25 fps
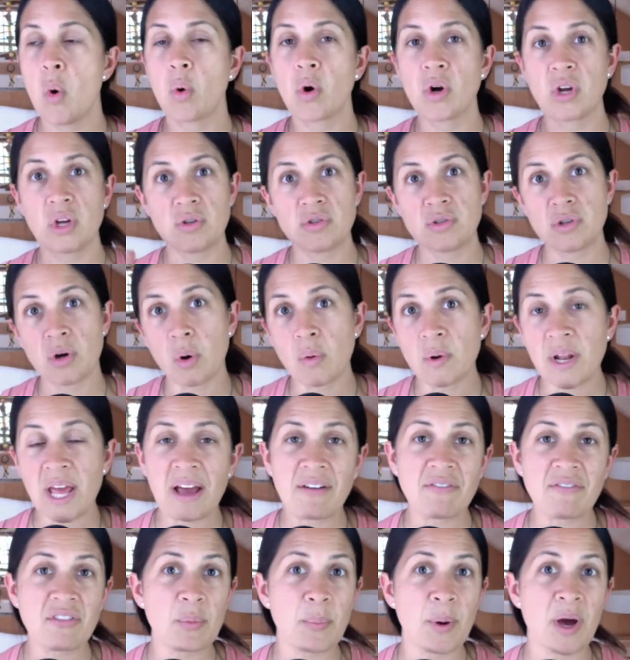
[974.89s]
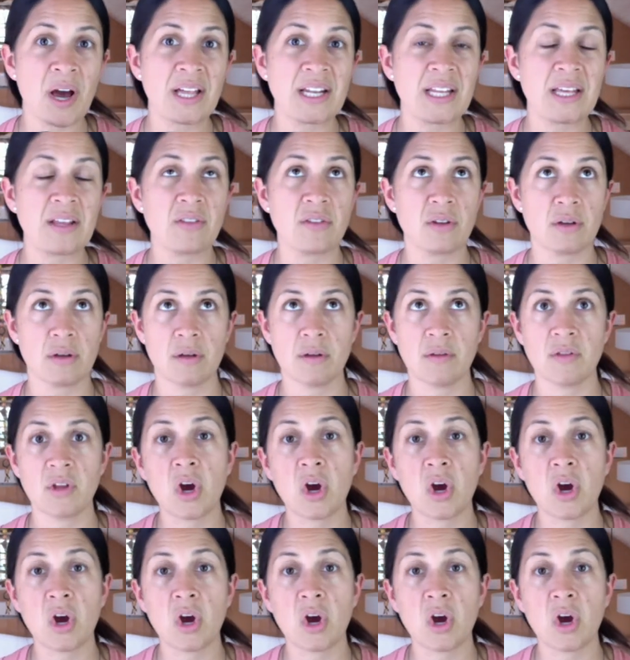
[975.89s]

or you don't have the potty the,